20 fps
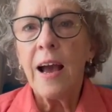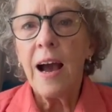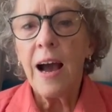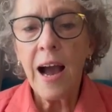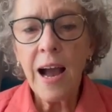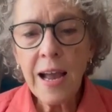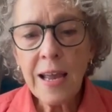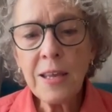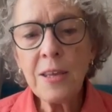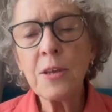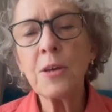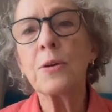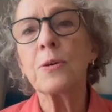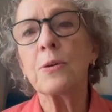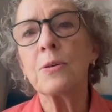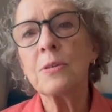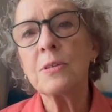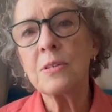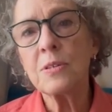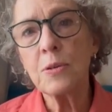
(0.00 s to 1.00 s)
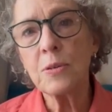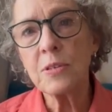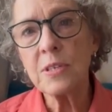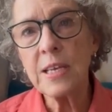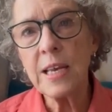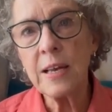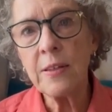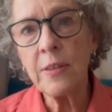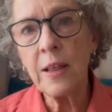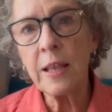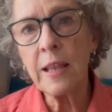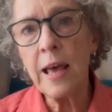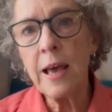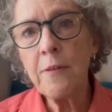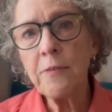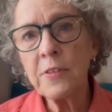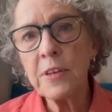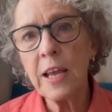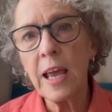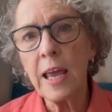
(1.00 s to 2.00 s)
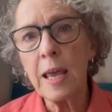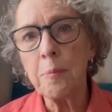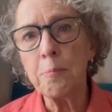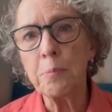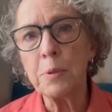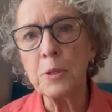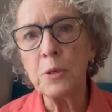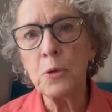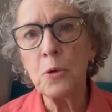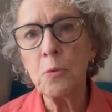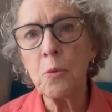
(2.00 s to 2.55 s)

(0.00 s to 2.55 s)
I use, you'll see on the left, a blue